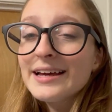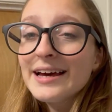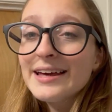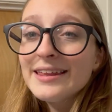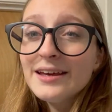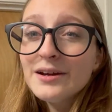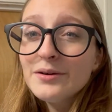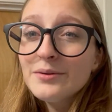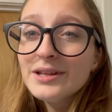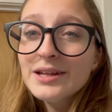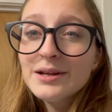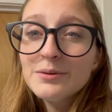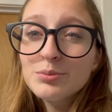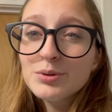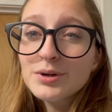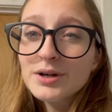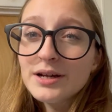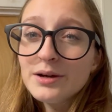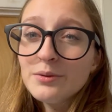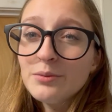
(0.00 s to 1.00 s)
I think we did
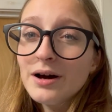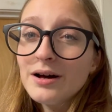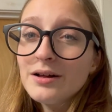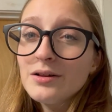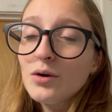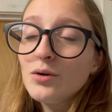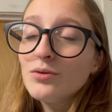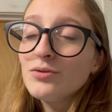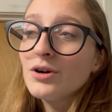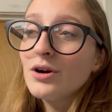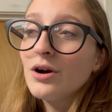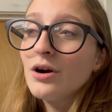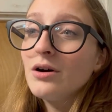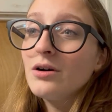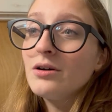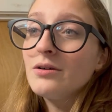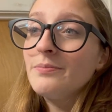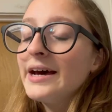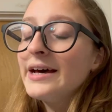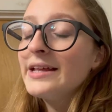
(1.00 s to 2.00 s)
pretty well overall.